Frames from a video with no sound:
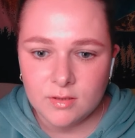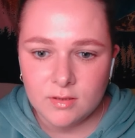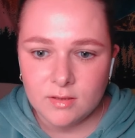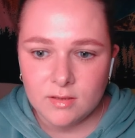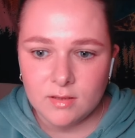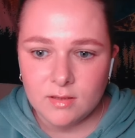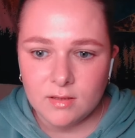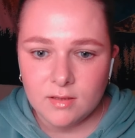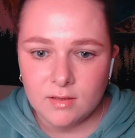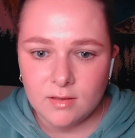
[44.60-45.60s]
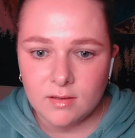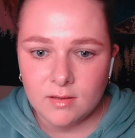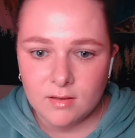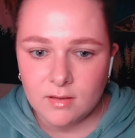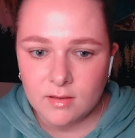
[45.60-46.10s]

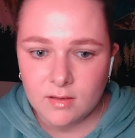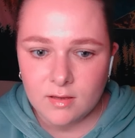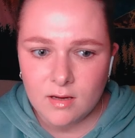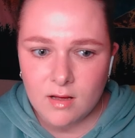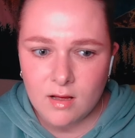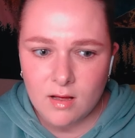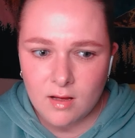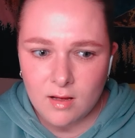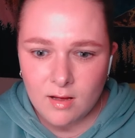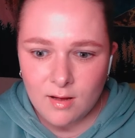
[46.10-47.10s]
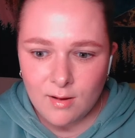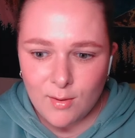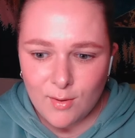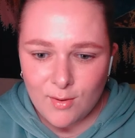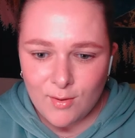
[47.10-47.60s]
(silence)